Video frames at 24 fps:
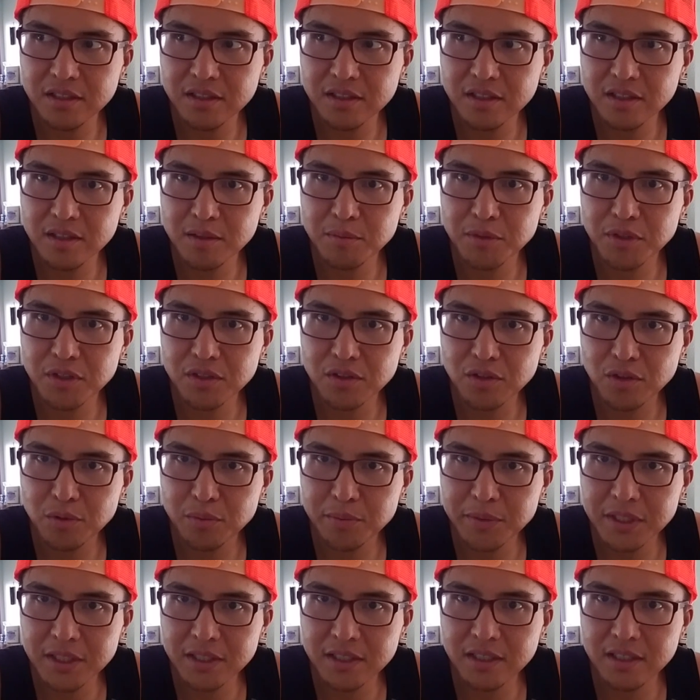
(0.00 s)

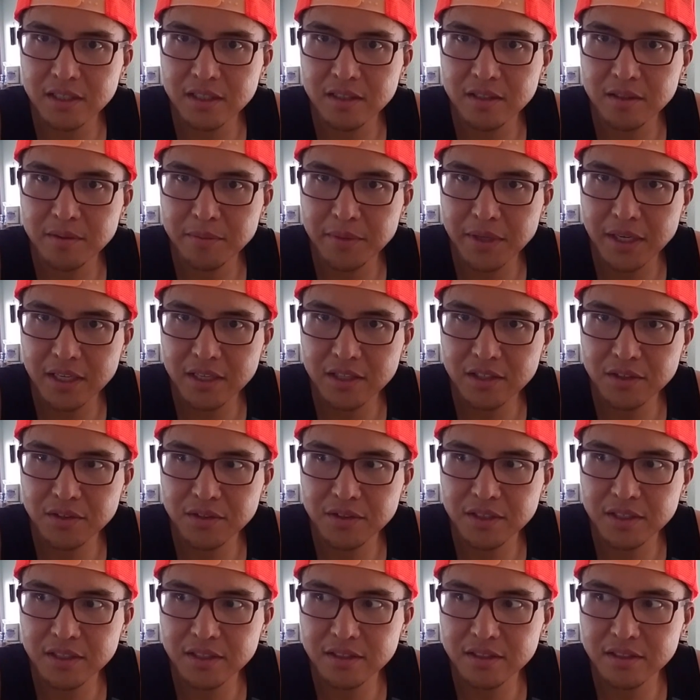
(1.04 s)
hemoglobin and
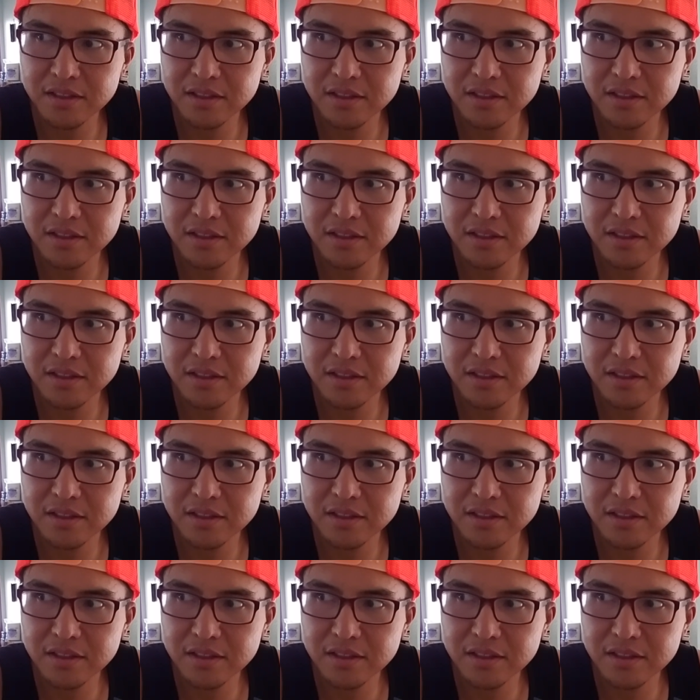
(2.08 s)
hematocrit,